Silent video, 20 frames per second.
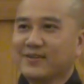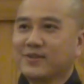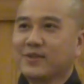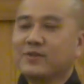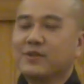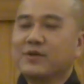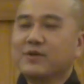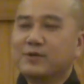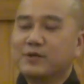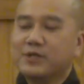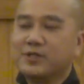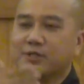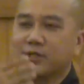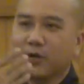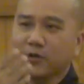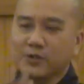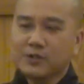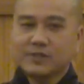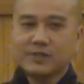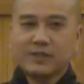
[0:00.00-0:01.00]
So the
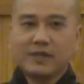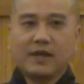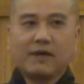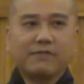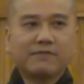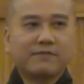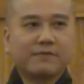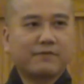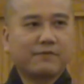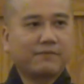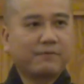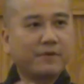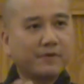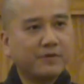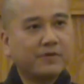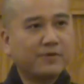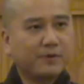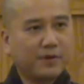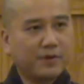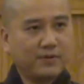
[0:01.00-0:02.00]
result of the
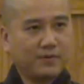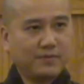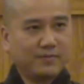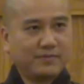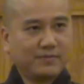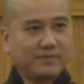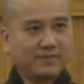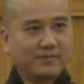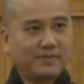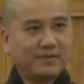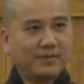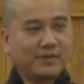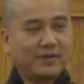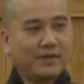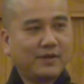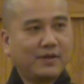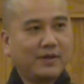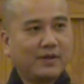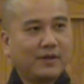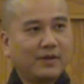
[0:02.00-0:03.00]
funeral
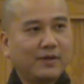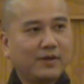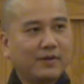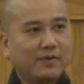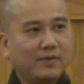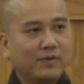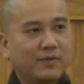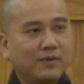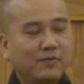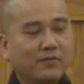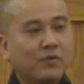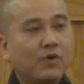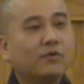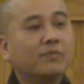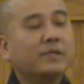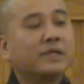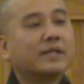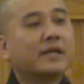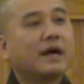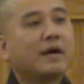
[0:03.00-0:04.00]

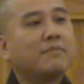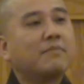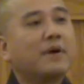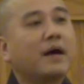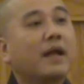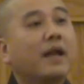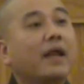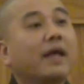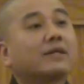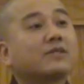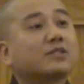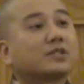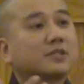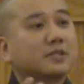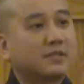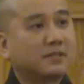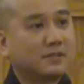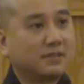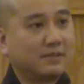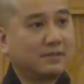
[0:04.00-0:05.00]
will become a
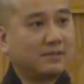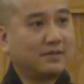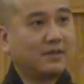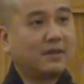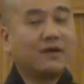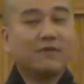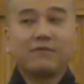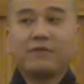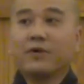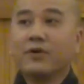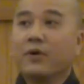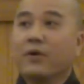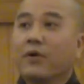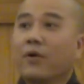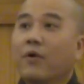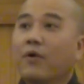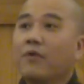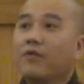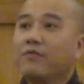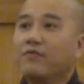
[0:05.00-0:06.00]
lecture for the
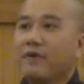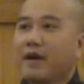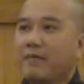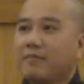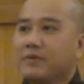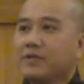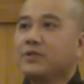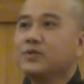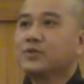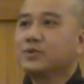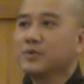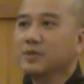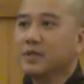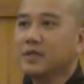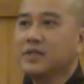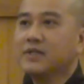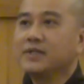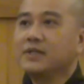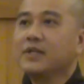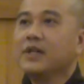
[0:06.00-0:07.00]
whole family to
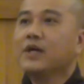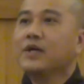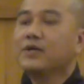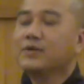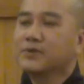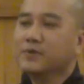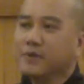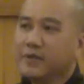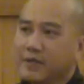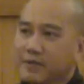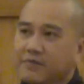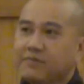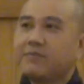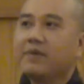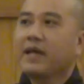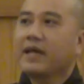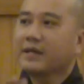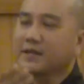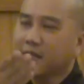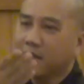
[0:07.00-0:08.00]
learn to
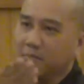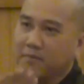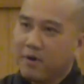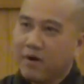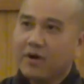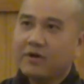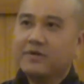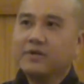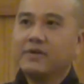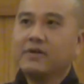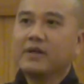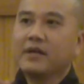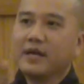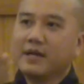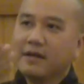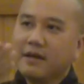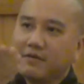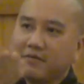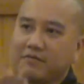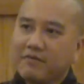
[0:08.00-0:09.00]
live like their mother,
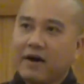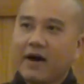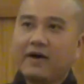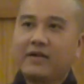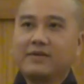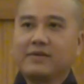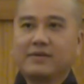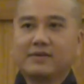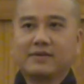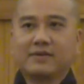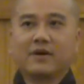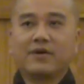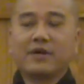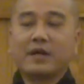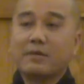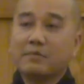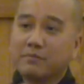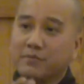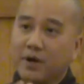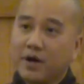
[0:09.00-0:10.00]
their father, or
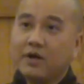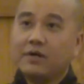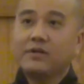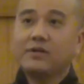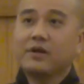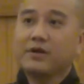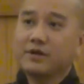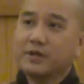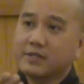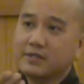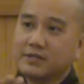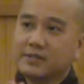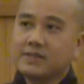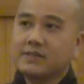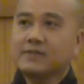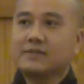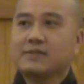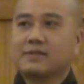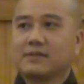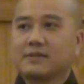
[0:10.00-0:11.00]
their brother or their
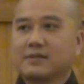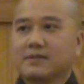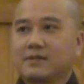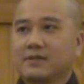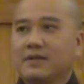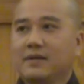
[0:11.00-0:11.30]
sister.